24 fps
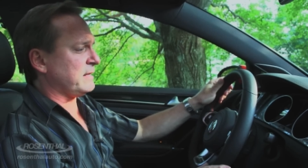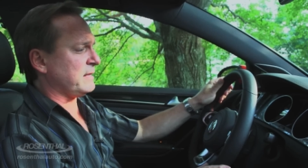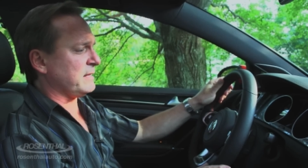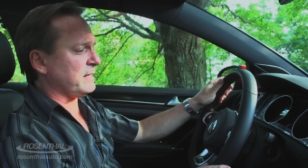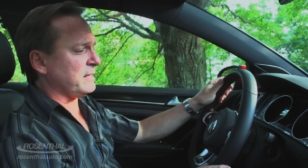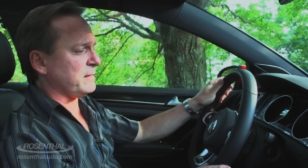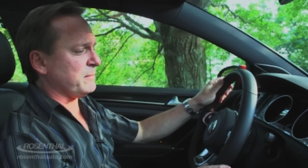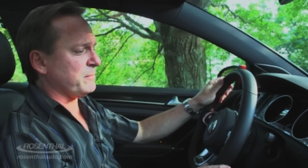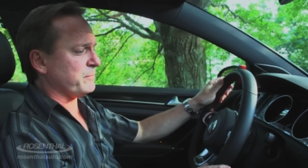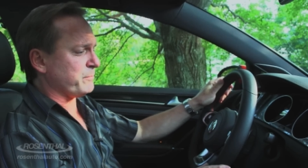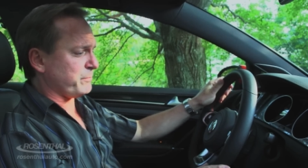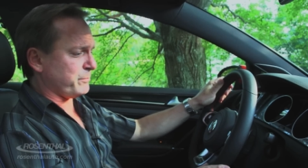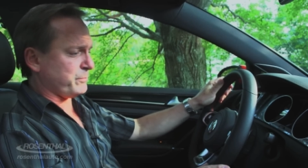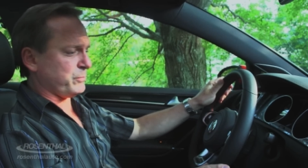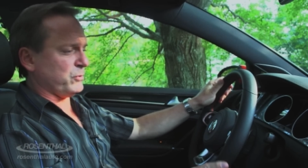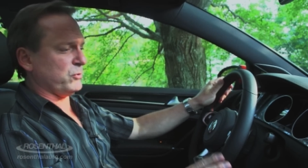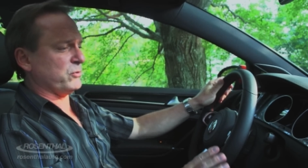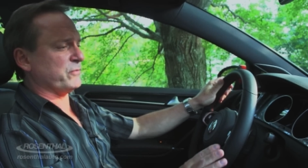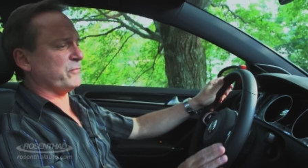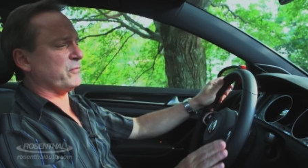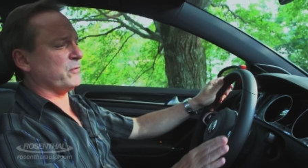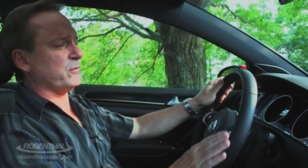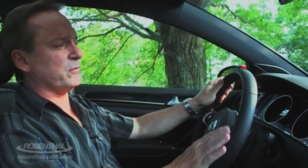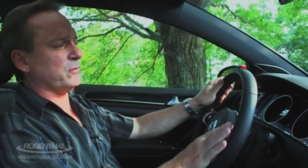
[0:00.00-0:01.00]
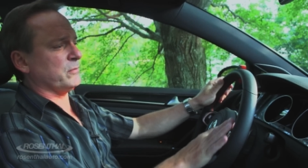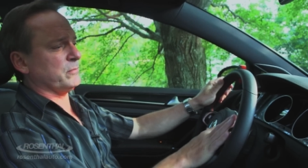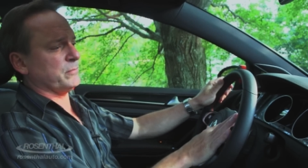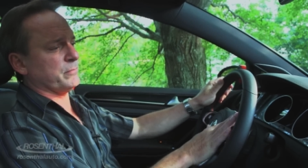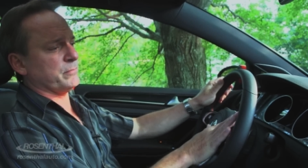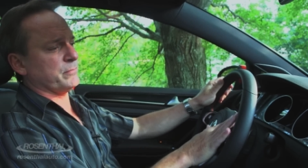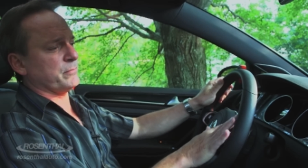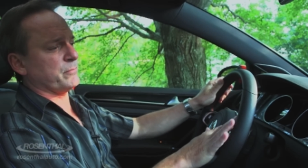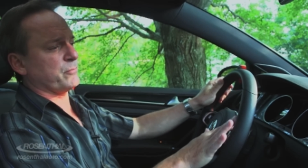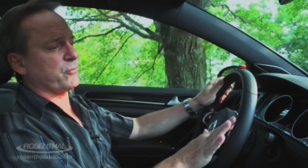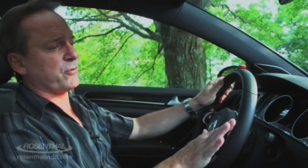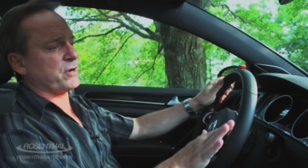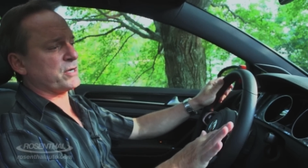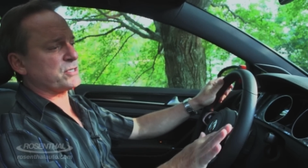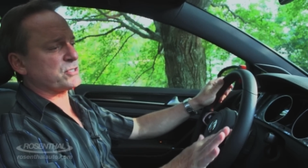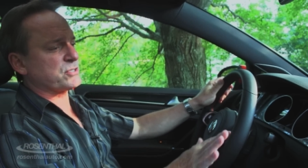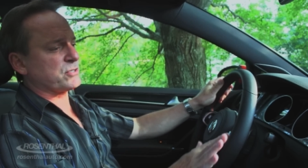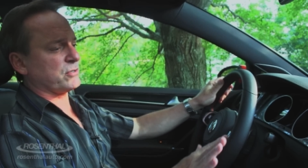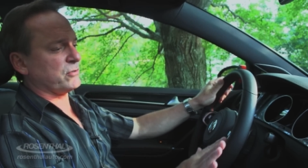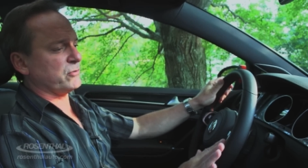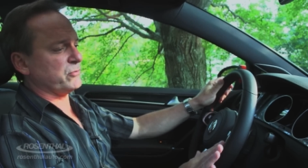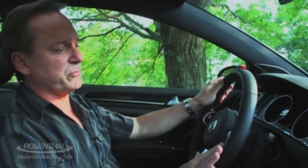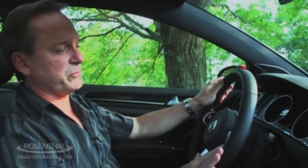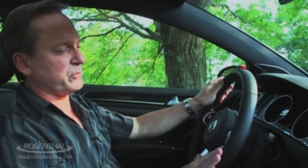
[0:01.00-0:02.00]
the beautiful brushed
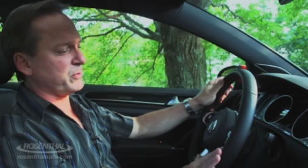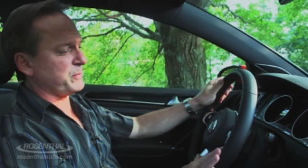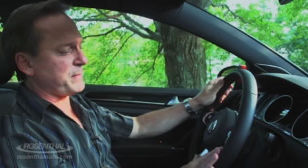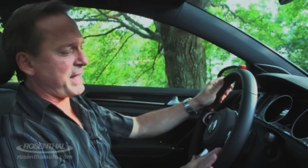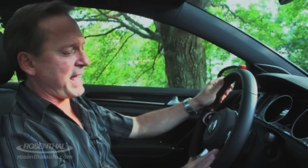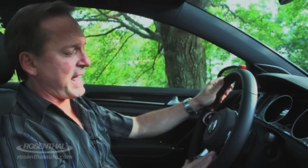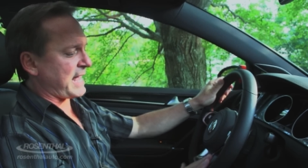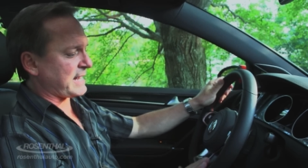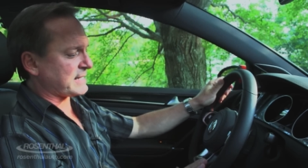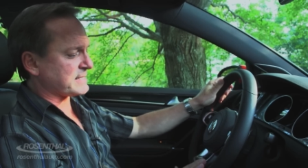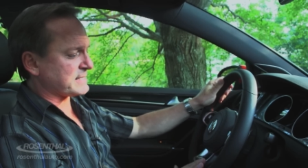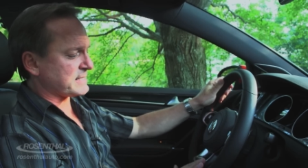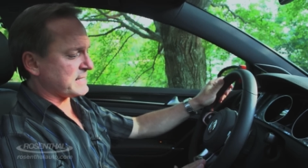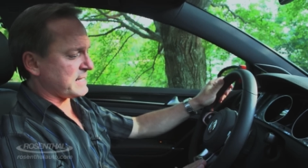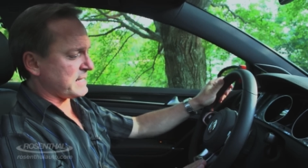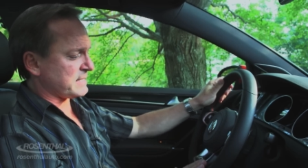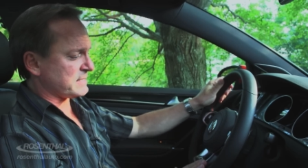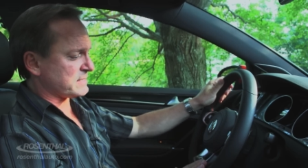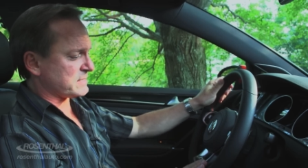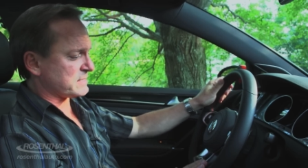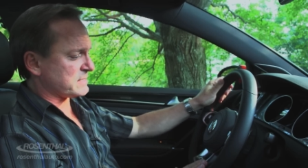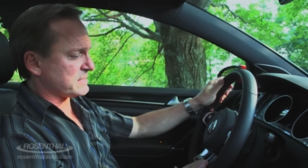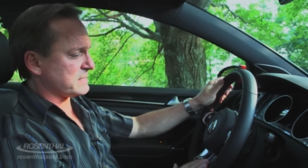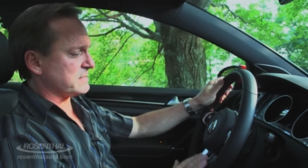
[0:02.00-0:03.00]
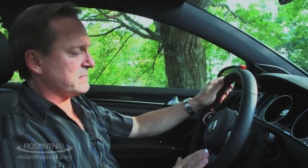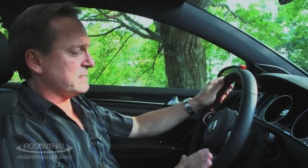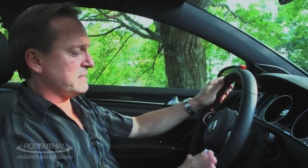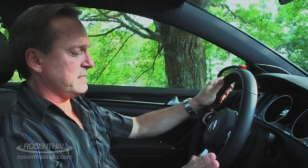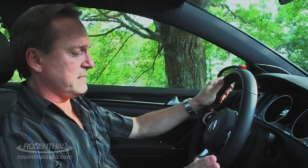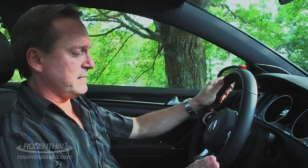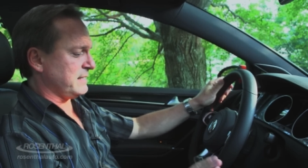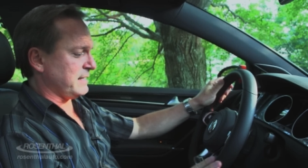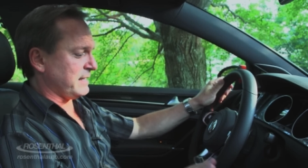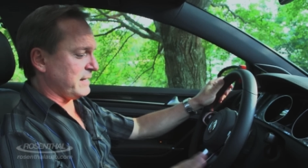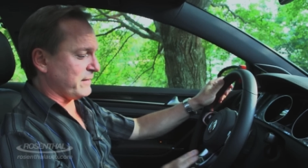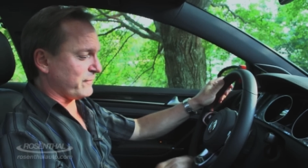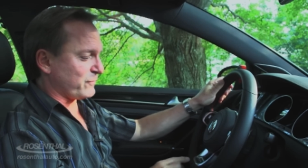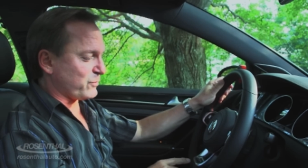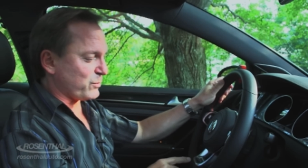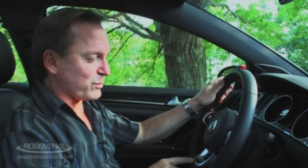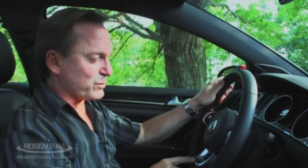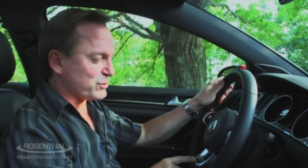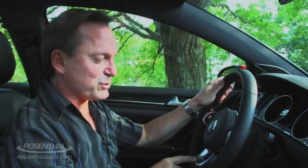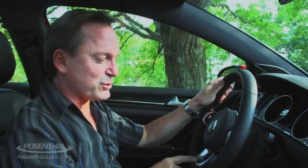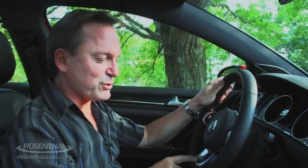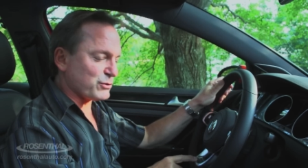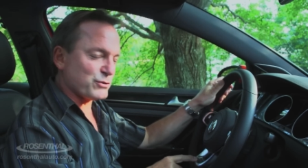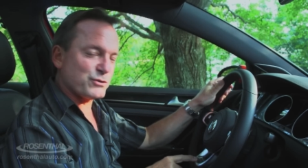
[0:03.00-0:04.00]
aluminum accents, and of
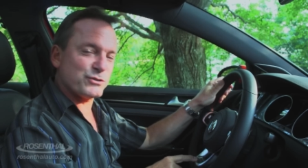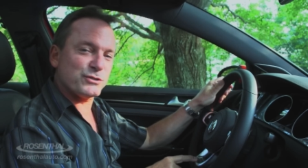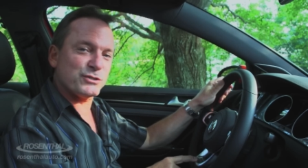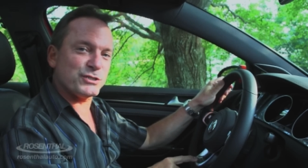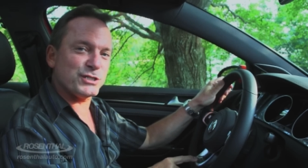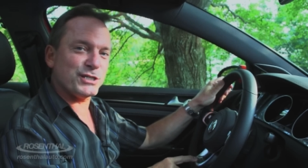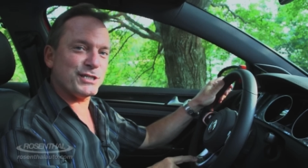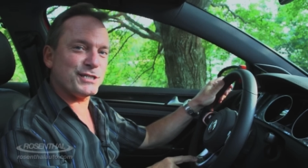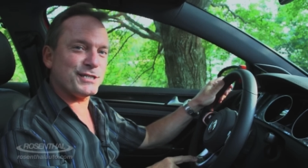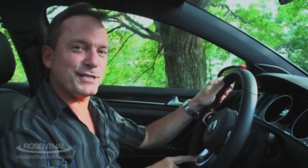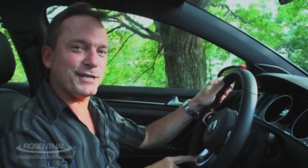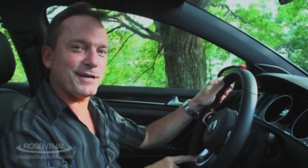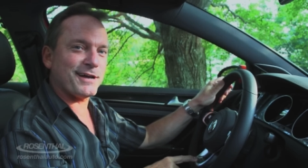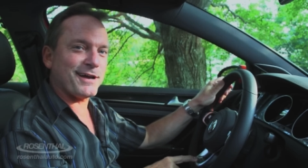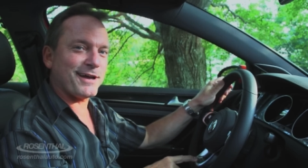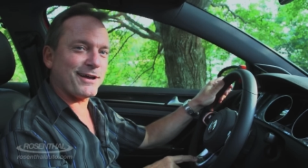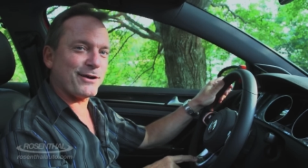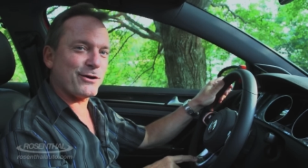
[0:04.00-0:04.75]
course your GTI